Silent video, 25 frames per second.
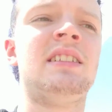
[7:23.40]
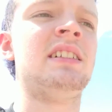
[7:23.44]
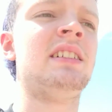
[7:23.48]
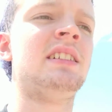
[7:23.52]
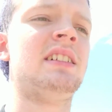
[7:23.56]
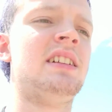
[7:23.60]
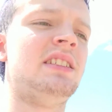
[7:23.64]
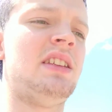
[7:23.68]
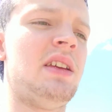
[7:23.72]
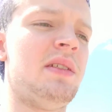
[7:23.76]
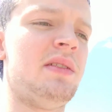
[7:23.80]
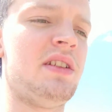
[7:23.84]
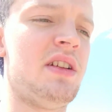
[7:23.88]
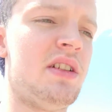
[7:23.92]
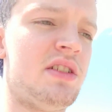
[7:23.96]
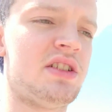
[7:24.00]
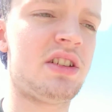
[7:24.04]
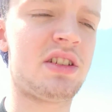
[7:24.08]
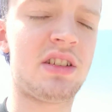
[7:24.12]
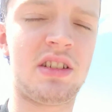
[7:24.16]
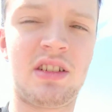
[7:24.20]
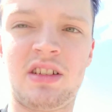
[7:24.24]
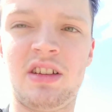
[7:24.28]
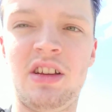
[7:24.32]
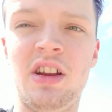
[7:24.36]
Because then you're
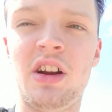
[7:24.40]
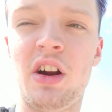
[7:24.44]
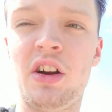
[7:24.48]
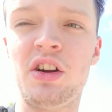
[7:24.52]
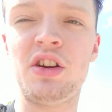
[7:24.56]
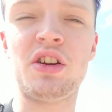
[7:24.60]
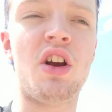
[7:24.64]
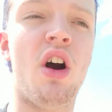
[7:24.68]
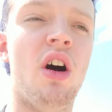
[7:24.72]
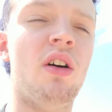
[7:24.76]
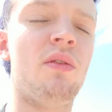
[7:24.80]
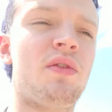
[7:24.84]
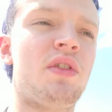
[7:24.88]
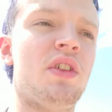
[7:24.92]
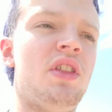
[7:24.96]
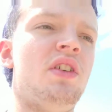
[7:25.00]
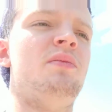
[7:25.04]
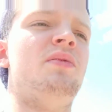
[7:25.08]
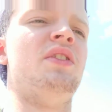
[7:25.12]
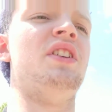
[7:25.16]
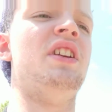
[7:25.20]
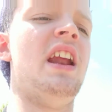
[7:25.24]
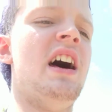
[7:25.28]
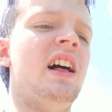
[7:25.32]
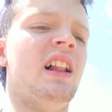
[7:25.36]
just, you're going for the
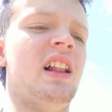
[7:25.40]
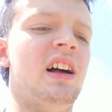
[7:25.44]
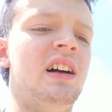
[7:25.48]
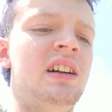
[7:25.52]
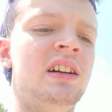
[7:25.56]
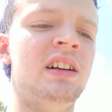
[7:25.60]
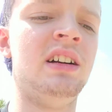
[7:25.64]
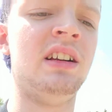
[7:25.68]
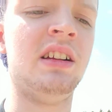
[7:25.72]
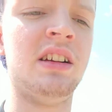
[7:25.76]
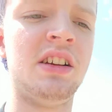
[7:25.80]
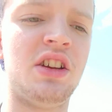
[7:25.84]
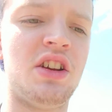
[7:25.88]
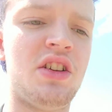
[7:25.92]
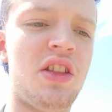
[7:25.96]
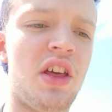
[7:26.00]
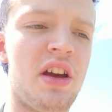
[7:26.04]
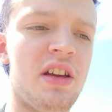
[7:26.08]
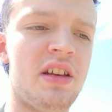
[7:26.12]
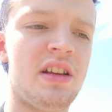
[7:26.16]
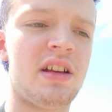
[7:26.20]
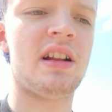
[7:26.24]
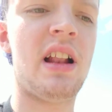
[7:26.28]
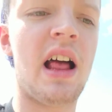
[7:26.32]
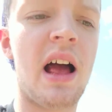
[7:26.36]
vanilla. You're
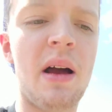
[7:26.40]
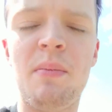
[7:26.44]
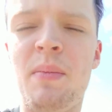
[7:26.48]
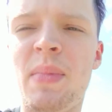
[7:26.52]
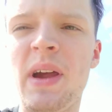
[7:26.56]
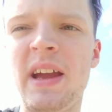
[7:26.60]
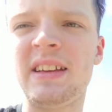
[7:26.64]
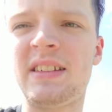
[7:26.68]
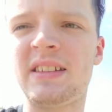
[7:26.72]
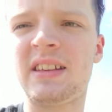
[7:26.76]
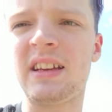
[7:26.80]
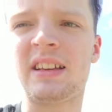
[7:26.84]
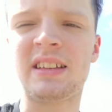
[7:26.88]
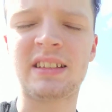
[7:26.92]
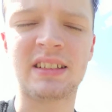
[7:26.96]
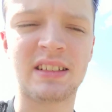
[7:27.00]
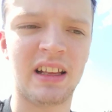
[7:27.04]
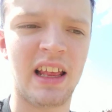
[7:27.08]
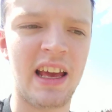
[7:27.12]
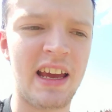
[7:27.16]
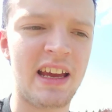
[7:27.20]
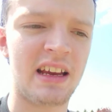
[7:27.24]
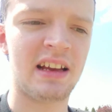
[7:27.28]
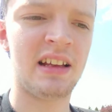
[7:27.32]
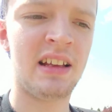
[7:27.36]
that basic
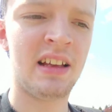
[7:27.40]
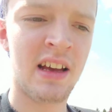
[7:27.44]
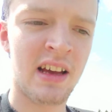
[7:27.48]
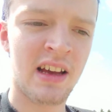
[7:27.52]
slate.